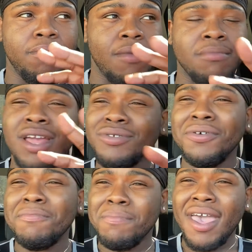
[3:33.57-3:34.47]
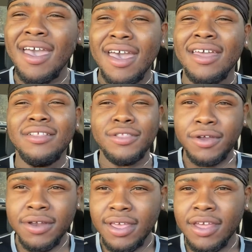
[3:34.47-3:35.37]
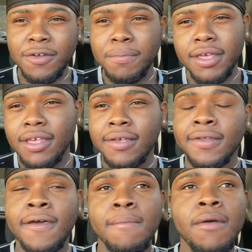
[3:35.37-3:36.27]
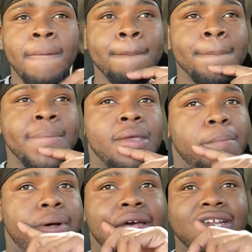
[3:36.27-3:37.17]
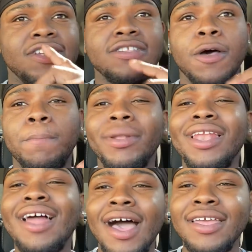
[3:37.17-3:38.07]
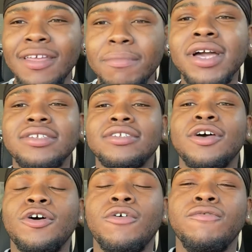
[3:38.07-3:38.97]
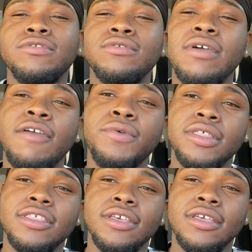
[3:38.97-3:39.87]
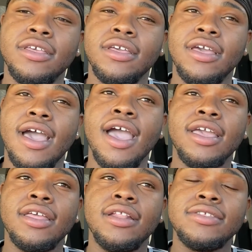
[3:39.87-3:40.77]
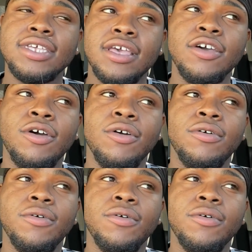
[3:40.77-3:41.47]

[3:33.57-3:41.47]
I'm not doing bad learning it or picking it up, but just applying myself to everything, I can tell